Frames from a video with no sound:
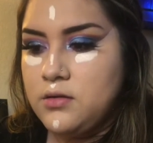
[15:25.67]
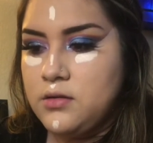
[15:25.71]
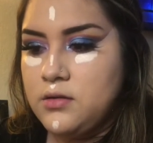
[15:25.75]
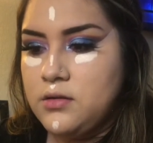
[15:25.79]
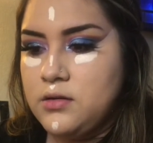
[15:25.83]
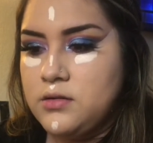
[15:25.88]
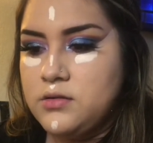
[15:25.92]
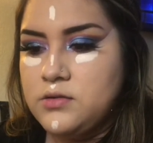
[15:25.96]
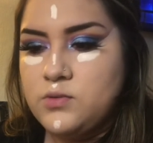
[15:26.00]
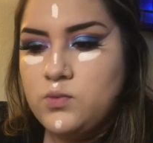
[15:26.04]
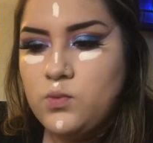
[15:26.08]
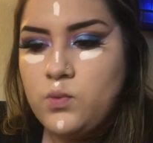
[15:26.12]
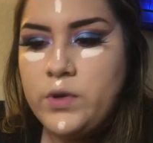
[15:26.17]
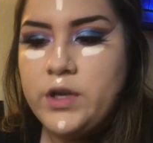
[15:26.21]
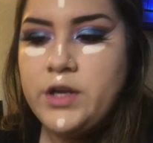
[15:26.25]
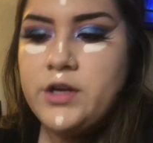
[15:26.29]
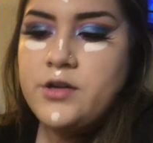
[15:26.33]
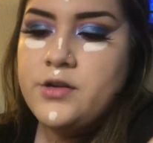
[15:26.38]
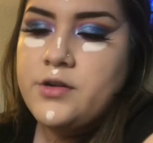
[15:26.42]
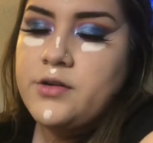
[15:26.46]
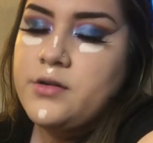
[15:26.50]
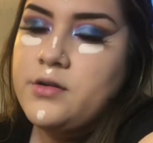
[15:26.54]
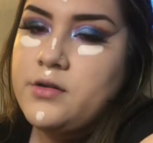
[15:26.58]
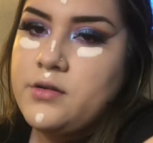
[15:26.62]
It's
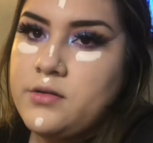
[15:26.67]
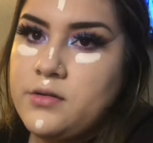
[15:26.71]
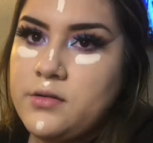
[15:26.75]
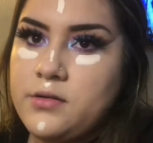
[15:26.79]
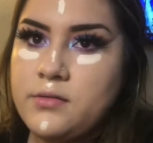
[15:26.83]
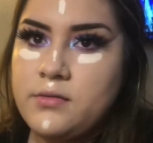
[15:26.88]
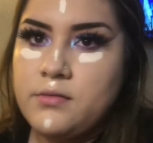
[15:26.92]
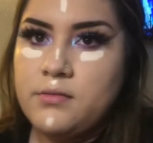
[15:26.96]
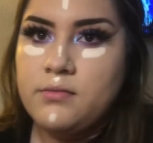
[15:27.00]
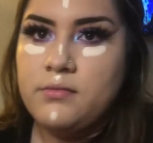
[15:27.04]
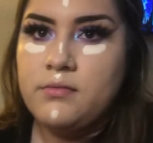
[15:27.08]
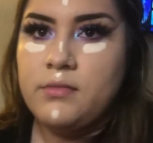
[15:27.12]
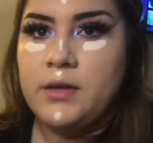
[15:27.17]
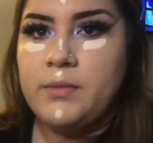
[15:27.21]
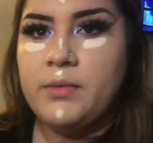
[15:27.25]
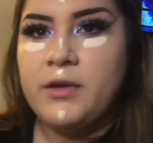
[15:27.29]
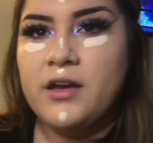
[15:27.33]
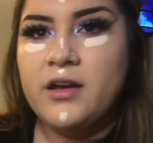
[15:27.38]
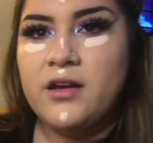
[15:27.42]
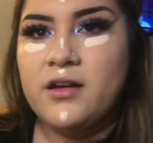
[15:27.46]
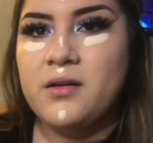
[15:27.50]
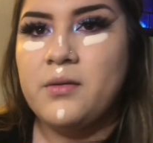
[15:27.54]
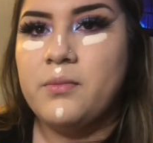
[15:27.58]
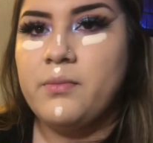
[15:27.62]
weird. Maybe I
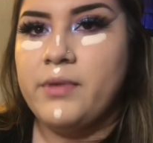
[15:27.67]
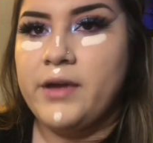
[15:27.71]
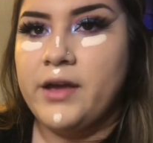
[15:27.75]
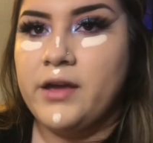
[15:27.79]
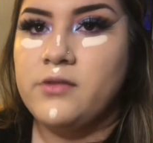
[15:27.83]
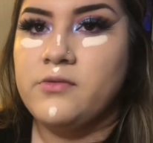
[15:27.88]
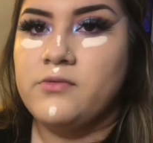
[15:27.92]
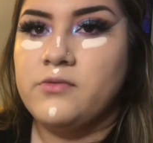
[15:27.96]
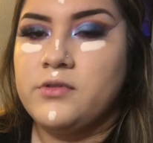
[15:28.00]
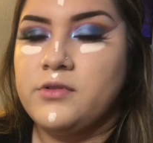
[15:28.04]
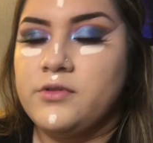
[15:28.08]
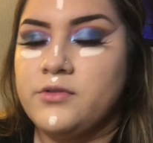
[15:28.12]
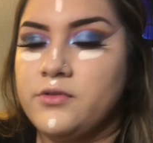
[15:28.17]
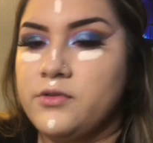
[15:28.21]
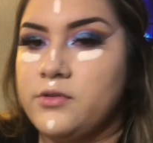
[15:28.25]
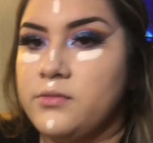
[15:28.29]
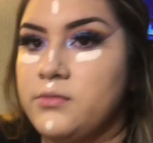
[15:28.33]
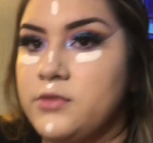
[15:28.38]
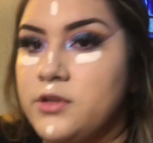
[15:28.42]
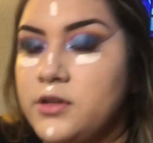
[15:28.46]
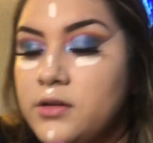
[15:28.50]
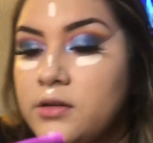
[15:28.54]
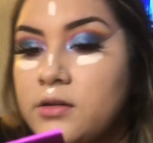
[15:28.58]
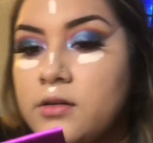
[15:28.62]
got a bad one or
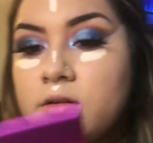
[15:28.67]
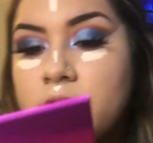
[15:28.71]
something.